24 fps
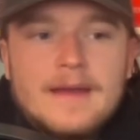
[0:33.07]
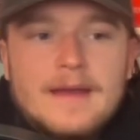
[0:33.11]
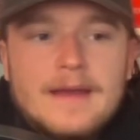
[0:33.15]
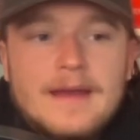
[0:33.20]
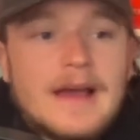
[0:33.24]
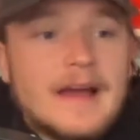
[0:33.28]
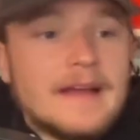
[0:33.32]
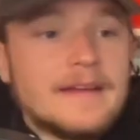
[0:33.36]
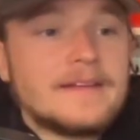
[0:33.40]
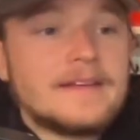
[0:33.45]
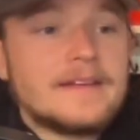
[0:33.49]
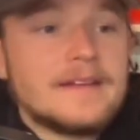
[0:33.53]

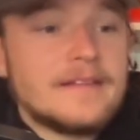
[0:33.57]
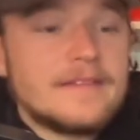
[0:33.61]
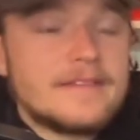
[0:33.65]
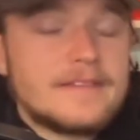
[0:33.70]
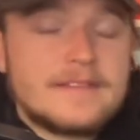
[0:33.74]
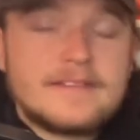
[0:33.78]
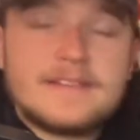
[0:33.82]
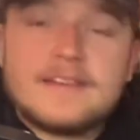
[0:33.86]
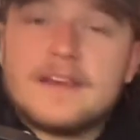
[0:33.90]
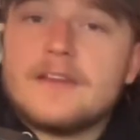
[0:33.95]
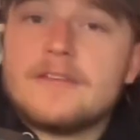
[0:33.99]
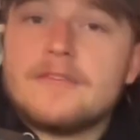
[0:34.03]
And
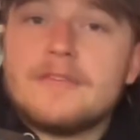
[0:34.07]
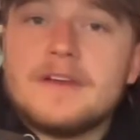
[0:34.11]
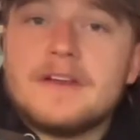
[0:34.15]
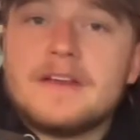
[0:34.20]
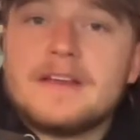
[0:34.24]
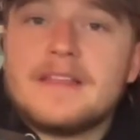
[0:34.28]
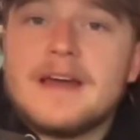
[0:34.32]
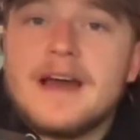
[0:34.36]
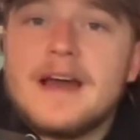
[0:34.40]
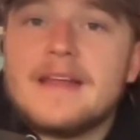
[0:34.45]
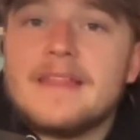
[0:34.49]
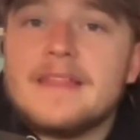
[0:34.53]

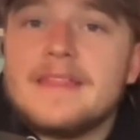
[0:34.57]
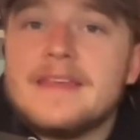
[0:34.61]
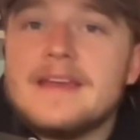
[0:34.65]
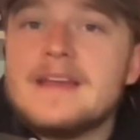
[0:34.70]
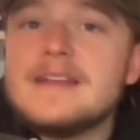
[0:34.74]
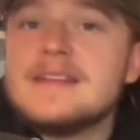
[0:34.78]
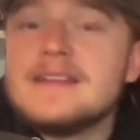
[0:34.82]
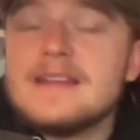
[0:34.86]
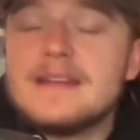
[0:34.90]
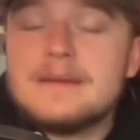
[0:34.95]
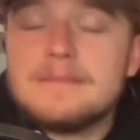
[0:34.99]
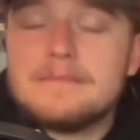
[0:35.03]
considering that they
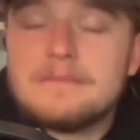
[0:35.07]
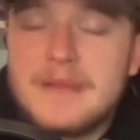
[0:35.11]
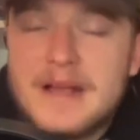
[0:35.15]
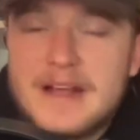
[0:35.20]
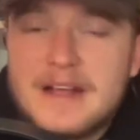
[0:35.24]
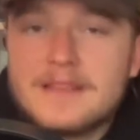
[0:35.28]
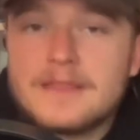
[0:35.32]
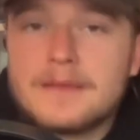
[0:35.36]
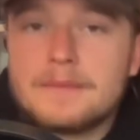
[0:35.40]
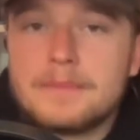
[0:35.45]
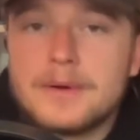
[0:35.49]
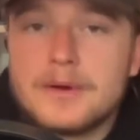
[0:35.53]
didn't
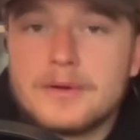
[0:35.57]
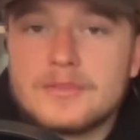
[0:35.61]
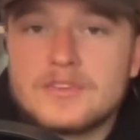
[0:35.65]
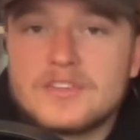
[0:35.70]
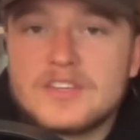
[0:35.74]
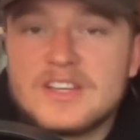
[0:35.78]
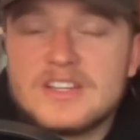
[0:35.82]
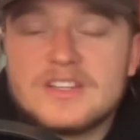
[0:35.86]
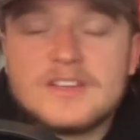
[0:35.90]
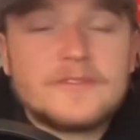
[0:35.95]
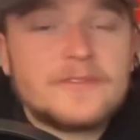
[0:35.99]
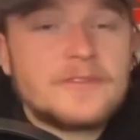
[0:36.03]
make the
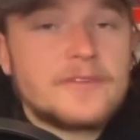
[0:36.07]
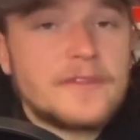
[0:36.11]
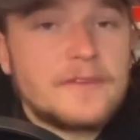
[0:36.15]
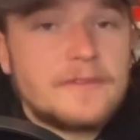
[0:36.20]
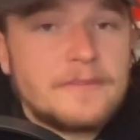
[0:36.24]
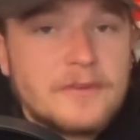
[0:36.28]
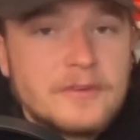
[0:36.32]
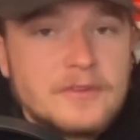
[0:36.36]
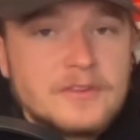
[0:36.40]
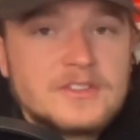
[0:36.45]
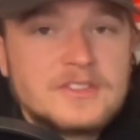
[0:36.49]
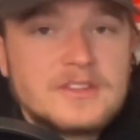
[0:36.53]
postseason for the
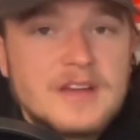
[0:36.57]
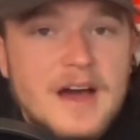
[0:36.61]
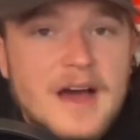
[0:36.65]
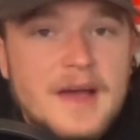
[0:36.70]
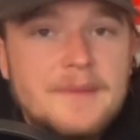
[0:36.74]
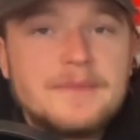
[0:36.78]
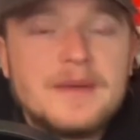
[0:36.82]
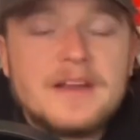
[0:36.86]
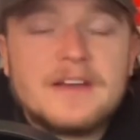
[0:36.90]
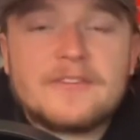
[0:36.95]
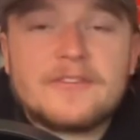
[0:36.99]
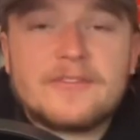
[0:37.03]
first
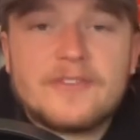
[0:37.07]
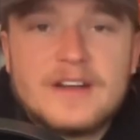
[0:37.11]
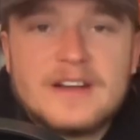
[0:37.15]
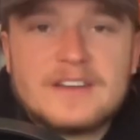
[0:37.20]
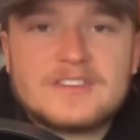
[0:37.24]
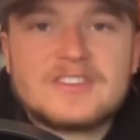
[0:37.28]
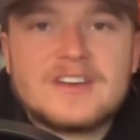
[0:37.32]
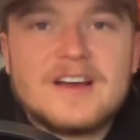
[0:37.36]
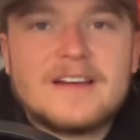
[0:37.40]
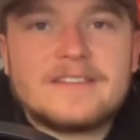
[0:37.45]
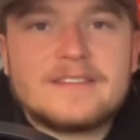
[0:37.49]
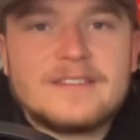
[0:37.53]
time in
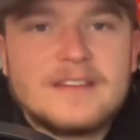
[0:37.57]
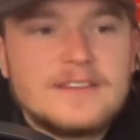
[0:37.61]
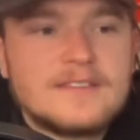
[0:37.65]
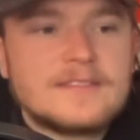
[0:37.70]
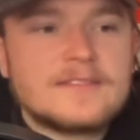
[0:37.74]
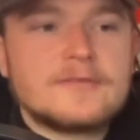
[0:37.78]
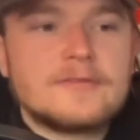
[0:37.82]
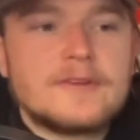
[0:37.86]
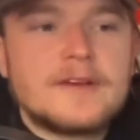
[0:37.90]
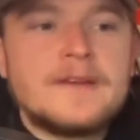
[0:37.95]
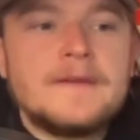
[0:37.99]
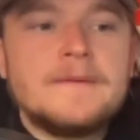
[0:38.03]
franchise
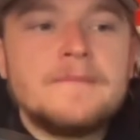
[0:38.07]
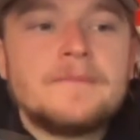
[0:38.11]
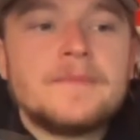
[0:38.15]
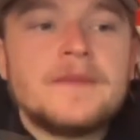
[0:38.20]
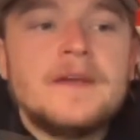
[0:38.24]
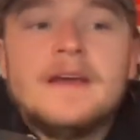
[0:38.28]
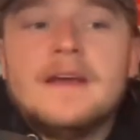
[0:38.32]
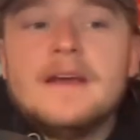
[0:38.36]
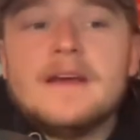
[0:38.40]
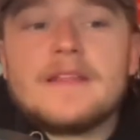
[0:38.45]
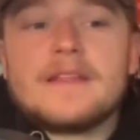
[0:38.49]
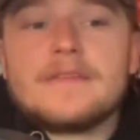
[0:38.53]
history,
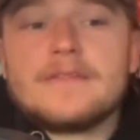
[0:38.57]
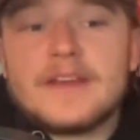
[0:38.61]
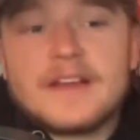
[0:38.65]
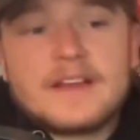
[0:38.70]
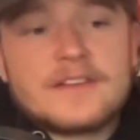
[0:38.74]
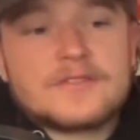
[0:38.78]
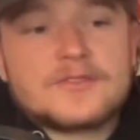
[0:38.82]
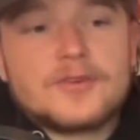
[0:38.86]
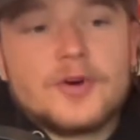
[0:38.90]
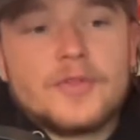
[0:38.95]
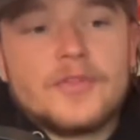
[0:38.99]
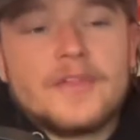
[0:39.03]
the
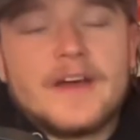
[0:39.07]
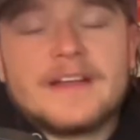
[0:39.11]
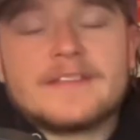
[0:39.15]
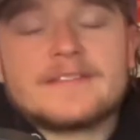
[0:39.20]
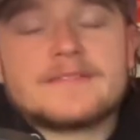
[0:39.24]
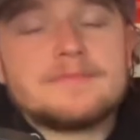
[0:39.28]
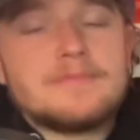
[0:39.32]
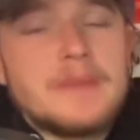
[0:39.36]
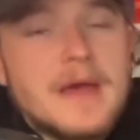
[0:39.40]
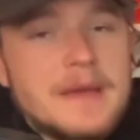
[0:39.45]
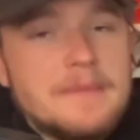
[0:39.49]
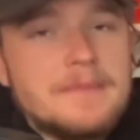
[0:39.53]
Vegas Golden
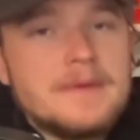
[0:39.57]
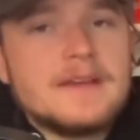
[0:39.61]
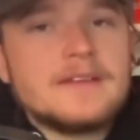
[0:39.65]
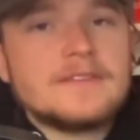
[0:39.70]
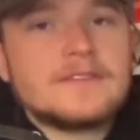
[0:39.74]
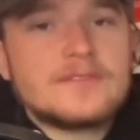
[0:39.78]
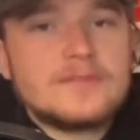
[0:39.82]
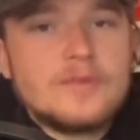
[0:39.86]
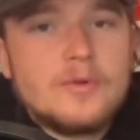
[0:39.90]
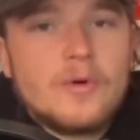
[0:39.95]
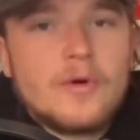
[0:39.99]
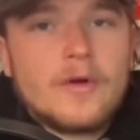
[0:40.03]
Knights may be in
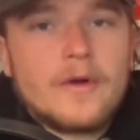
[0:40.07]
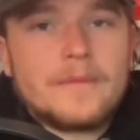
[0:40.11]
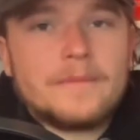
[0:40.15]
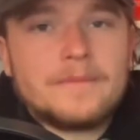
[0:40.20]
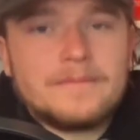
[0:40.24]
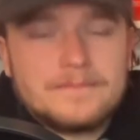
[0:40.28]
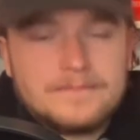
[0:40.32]
store